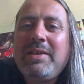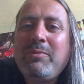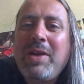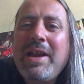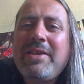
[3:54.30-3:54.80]

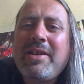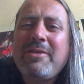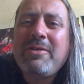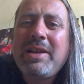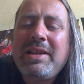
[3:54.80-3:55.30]

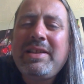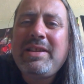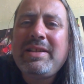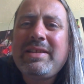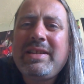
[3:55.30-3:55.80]

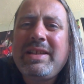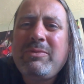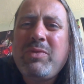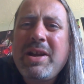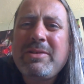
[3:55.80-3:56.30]

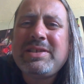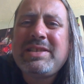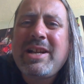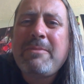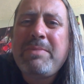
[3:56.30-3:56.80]
where is
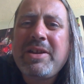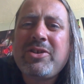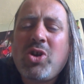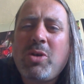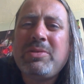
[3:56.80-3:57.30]
there a bit
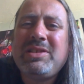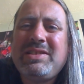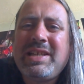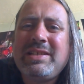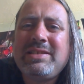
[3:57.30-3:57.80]
of common
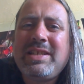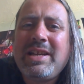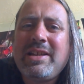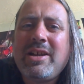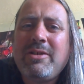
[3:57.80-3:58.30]
sense
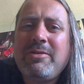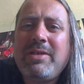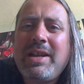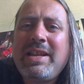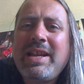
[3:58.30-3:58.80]
here, though?
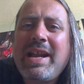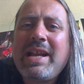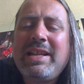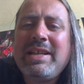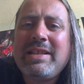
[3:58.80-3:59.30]
In
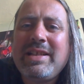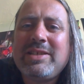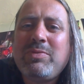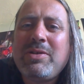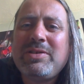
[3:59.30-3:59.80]
any of
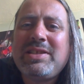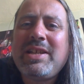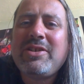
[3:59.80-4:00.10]
this, where is there